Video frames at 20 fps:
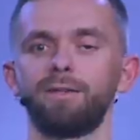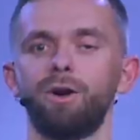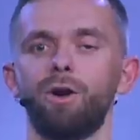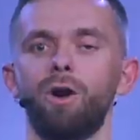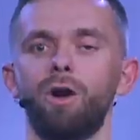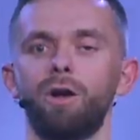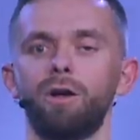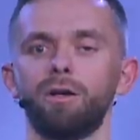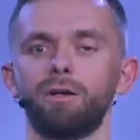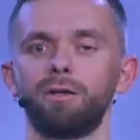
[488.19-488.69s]

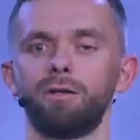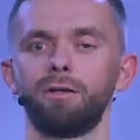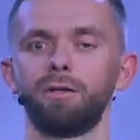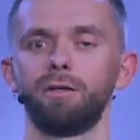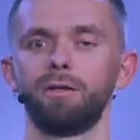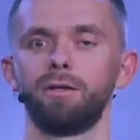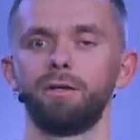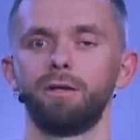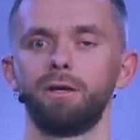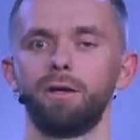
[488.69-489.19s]
ark
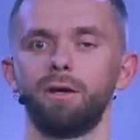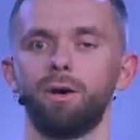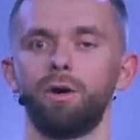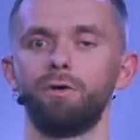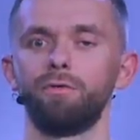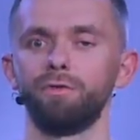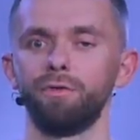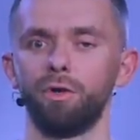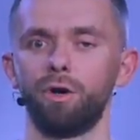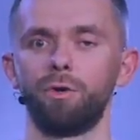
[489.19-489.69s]

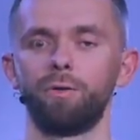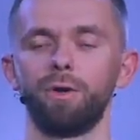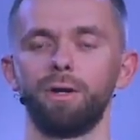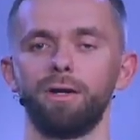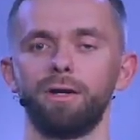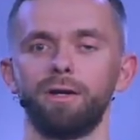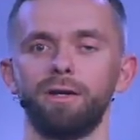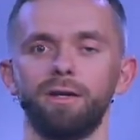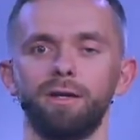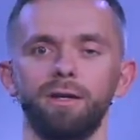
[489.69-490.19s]
of Noah
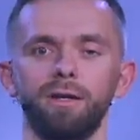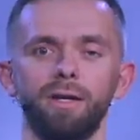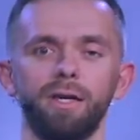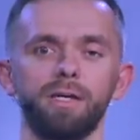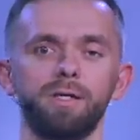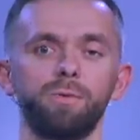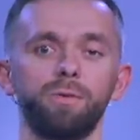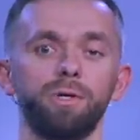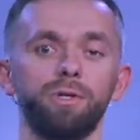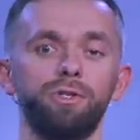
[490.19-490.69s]

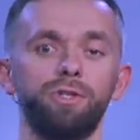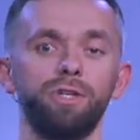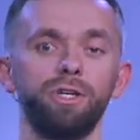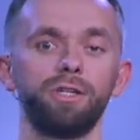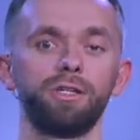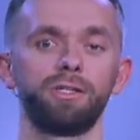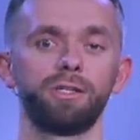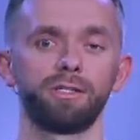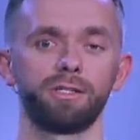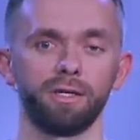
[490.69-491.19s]
is what
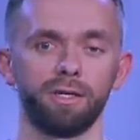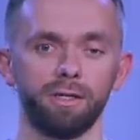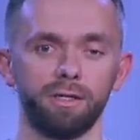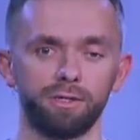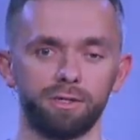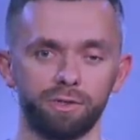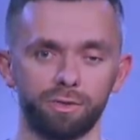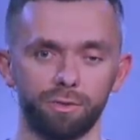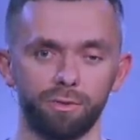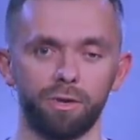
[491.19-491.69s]
Jesus
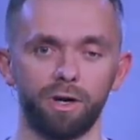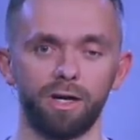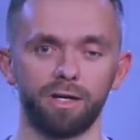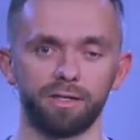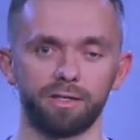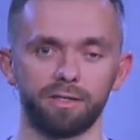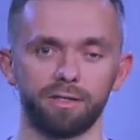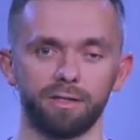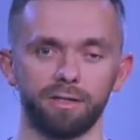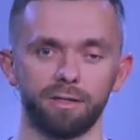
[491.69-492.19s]
is to
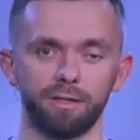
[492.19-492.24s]
us.